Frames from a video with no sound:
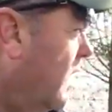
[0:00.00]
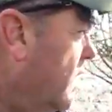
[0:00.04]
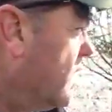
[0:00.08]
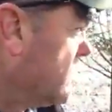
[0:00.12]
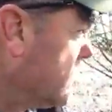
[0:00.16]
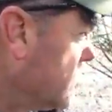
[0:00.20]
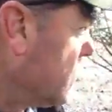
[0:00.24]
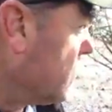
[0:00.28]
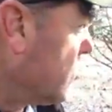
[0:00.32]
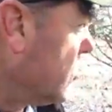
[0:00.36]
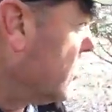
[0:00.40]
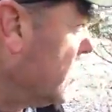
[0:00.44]

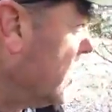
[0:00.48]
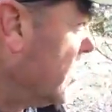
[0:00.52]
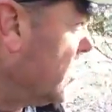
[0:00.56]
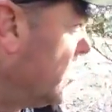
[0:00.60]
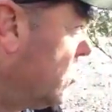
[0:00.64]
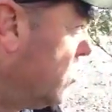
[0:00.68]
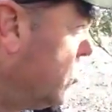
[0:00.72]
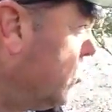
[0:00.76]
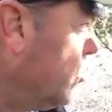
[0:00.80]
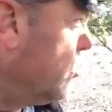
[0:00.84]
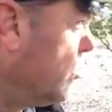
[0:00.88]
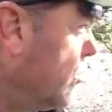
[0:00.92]
It's a really
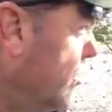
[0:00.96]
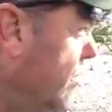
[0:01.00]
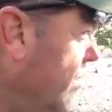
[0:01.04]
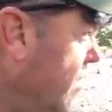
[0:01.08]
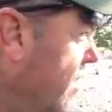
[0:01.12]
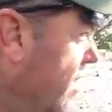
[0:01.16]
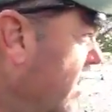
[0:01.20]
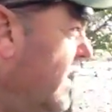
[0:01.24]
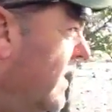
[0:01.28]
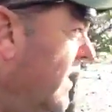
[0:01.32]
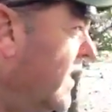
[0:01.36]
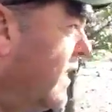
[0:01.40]
cool
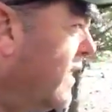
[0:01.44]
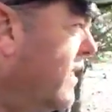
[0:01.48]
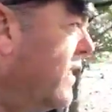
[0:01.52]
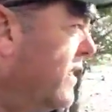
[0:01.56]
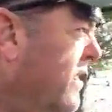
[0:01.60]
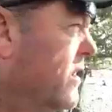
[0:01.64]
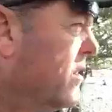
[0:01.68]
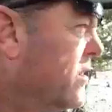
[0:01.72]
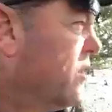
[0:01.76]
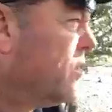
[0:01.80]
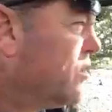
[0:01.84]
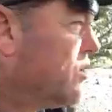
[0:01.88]
thing.
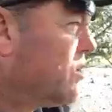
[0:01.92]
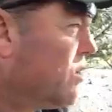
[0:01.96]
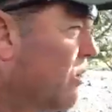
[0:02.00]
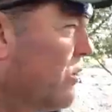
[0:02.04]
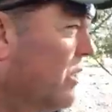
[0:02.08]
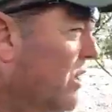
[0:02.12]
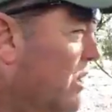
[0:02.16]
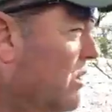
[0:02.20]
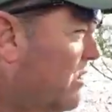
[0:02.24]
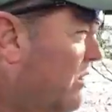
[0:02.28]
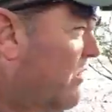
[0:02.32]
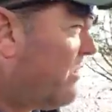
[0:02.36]
So
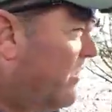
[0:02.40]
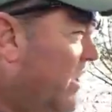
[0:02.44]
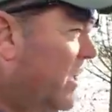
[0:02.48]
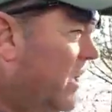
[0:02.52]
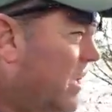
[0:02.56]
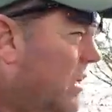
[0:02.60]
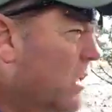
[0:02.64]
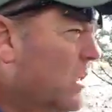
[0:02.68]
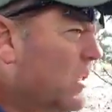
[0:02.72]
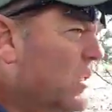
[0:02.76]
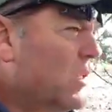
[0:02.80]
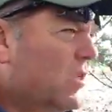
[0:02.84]
this
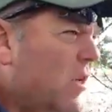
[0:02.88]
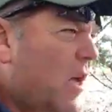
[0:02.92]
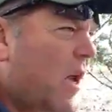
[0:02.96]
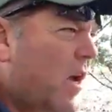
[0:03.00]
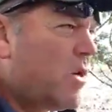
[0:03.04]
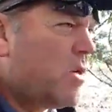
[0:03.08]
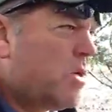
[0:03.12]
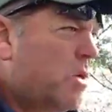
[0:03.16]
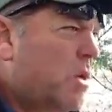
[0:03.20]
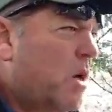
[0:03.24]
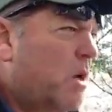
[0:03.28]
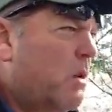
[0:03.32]
field is
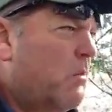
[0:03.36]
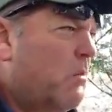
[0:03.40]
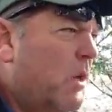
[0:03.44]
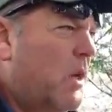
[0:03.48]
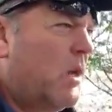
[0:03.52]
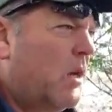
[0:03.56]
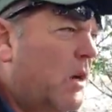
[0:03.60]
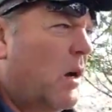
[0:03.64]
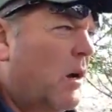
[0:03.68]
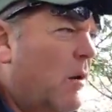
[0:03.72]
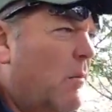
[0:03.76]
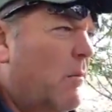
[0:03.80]
actually going to
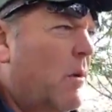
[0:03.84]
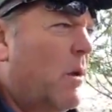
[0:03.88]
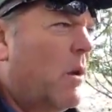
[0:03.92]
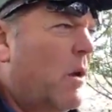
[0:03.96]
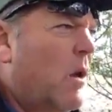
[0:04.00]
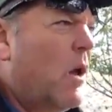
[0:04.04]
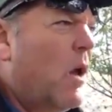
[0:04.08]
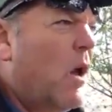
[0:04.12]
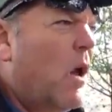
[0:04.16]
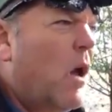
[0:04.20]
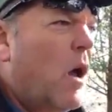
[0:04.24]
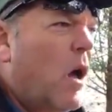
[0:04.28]
become
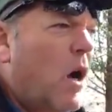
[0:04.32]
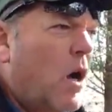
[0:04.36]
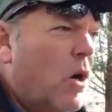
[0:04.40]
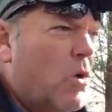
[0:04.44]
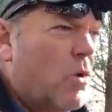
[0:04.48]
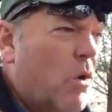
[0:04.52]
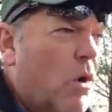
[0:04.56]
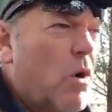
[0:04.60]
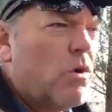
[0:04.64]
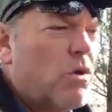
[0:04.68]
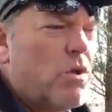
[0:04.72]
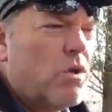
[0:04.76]
a
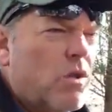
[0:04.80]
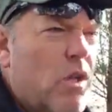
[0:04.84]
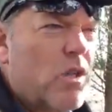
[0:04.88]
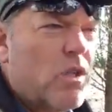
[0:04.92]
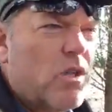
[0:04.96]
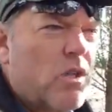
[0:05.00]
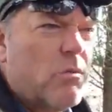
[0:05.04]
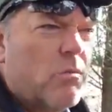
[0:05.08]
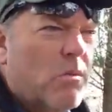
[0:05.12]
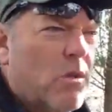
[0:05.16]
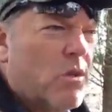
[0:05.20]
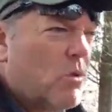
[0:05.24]
grow
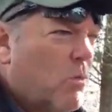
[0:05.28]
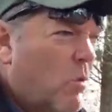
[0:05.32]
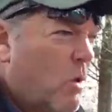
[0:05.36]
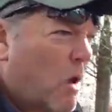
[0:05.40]
system as